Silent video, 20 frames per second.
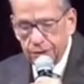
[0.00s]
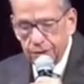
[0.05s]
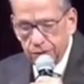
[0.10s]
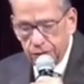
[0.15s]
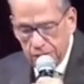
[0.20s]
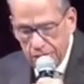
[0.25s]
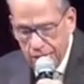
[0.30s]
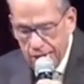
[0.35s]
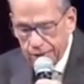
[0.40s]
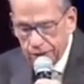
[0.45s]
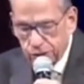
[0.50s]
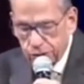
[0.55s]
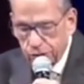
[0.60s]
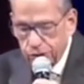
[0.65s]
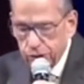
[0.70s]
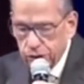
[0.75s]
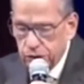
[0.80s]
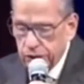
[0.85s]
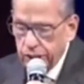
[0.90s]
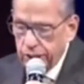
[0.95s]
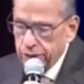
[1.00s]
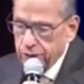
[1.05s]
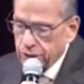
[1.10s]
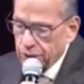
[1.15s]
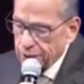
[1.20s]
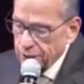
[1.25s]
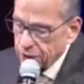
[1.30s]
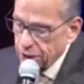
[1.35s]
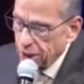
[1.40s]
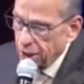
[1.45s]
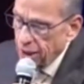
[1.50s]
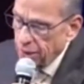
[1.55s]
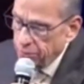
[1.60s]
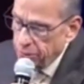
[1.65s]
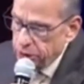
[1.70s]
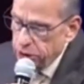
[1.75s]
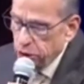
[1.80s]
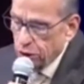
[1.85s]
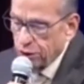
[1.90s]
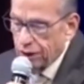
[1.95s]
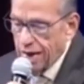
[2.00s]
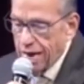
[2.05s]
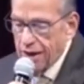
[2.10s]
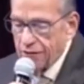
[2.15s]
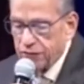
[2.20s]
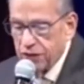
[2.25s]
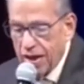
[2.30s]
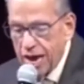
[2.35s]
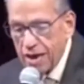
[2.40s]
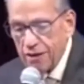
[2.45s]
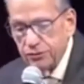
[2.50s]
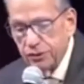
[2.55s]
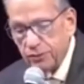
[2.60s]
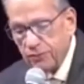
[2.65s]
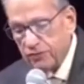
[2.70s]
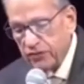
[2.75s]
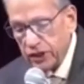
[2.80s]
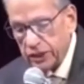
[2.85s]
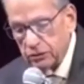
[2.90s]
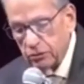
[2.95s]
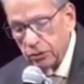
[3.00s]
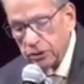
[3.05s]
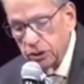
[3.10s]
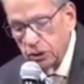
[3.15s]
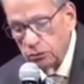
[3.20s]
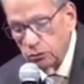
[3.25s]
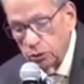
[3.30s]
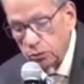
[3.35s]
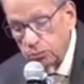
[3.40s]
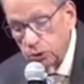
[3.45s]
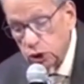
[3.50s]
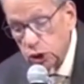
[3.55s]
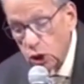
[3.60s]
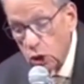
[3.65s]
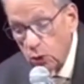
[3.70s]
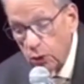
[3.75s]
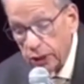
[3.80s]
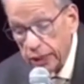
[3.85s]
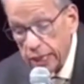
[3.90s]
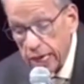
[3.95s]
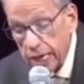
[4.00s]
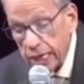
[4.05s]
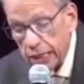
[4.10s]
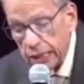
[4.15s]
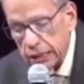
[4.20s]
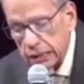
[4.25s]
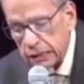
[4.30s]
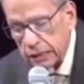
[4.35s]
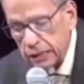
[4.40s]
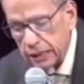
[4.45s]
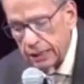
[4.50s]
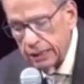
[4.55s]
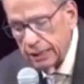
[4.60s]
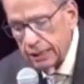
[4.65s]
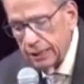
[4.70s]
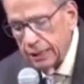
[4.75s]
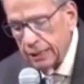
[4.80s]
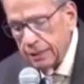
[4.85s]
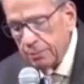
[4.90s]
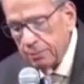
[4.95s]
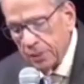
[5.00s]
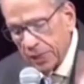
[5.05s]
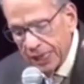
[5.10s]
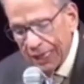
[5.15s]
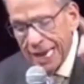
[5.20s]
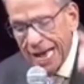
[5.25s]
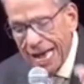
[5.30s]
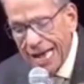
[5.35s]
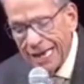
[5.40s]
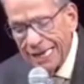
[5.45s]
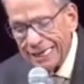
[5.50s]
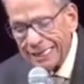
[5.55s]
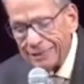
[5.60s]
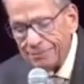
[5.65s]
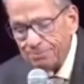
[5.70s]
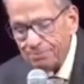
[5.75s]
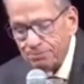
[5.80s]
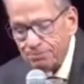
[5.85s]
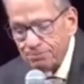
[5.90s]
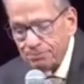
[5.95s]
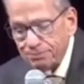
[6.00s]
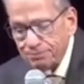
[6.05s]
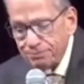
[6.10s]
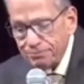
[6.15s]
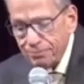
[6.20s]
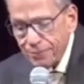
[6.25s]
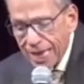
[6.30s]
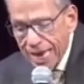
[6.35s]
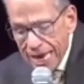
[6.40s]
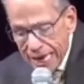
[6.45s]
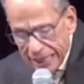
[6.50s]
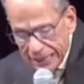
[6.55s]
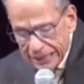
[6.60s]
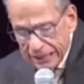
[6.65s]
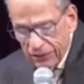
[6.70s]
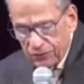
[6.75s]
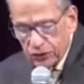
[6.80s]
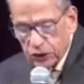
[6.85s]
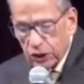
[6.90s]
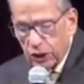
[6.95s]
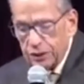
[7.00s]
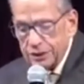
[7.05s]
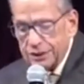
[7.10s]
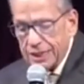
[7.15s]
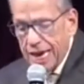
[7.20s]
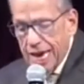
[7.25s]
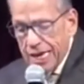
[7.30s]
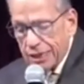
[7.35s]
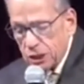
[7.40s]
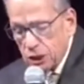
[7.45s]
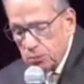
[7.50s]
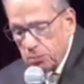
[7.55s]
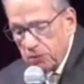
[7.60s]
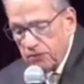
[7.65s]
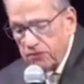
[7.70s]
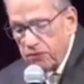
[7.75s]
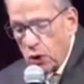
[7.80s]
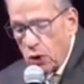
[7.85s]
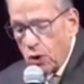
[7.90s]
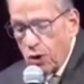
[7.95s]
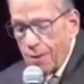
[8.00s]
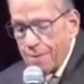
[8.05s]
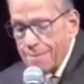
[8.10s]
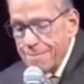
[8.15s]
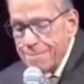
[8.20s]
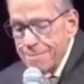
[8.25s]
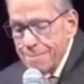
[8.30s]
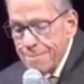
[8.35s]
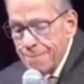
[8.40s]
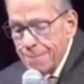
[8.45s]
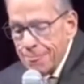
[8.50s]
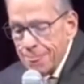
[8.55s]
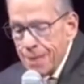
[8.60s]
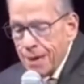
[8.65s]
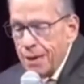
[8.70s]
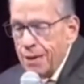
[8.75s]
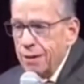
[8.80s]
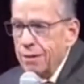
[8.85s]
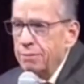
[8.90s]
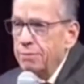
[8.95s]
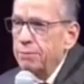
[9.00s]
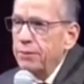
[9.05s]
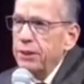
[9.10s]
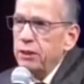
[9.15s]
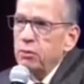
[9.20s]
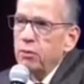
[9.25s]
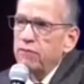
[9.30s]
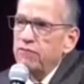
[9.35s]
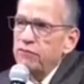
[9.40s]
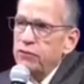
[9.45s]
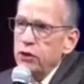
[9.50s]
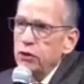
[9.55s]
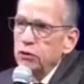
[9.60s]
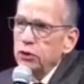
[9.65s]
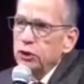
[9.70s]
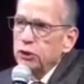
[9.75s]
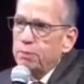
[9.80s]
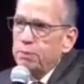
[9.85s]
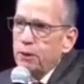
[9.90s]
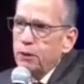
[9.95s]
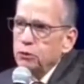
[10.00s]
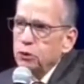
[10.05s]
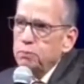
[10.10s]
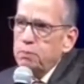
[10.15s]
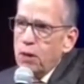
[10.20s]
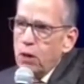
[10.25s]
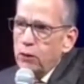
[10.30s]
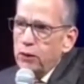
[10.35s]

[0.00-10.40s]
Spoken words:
But you're going to have some victories on some snowy days. Benaniah had a difficult task to perform, but he refused to postpone it and put it off any longer.